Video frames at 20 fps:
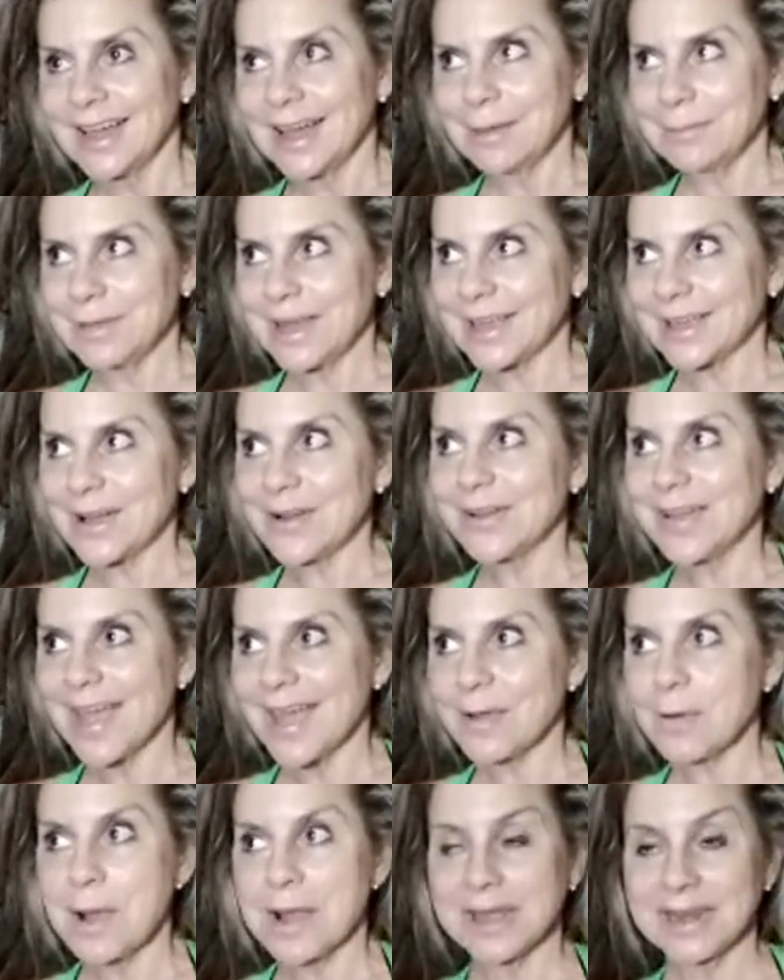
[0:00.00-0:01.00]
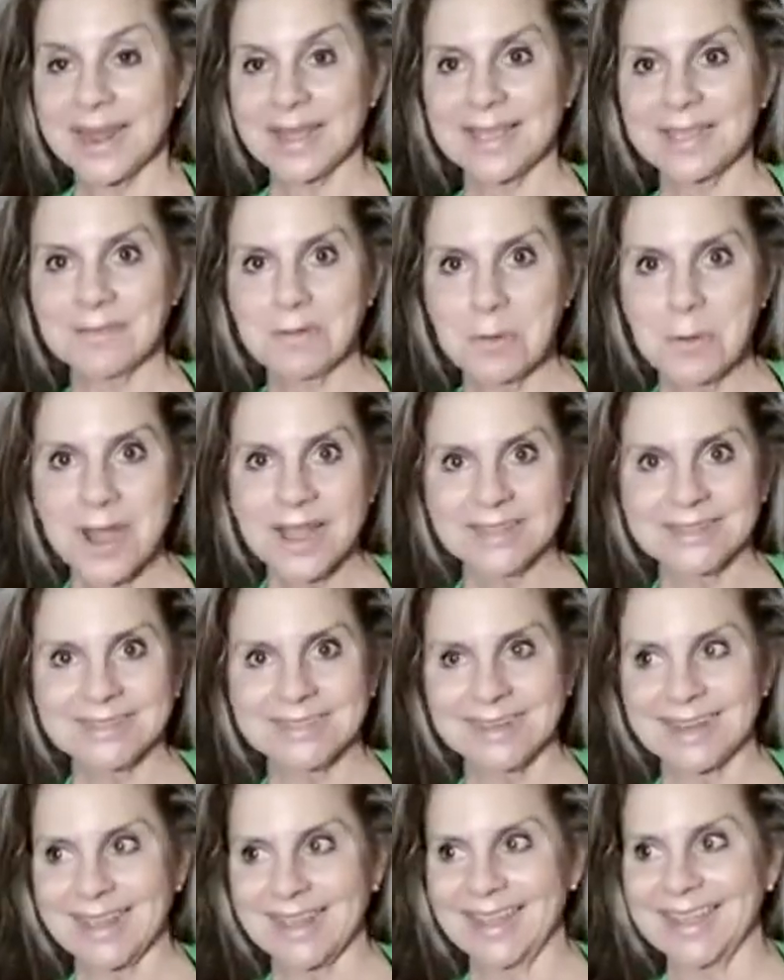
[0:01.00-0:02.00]
I'm like, okay, what can I give away
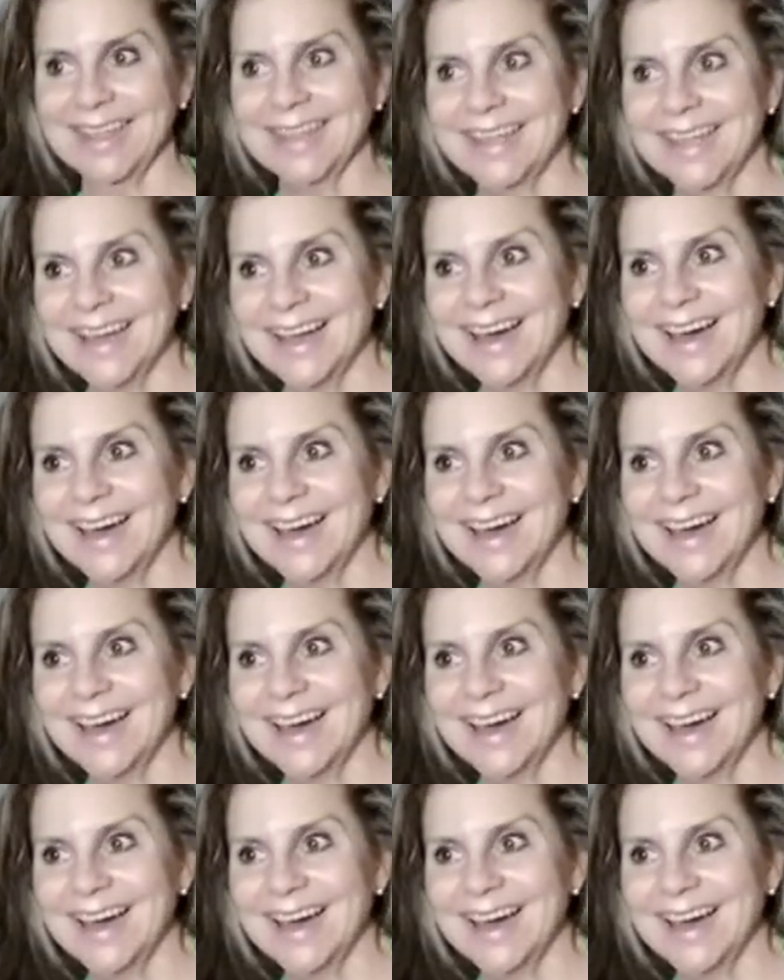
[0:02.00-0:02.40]
today?